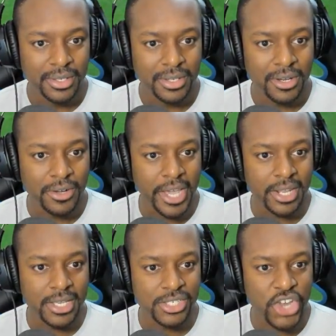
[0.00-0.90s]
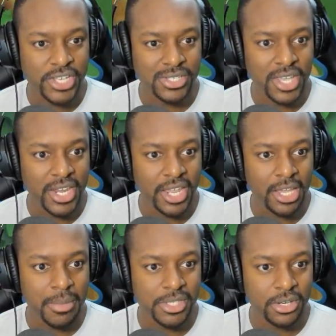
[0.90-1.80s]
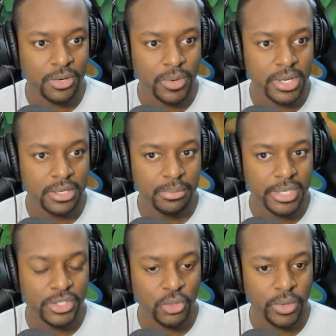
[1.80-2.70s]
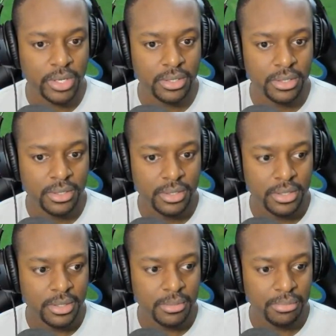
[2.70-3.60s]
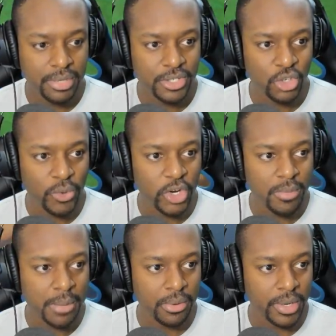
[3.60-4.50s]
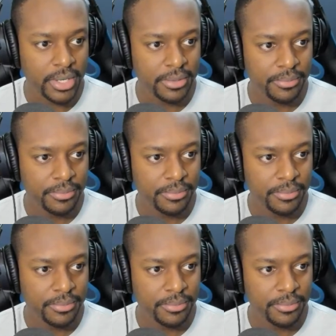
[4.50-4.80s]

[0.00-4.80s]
Okay, it's changing to 8 a.m. Is it gonna rain? Please don't rain. Please don't rain on my parade.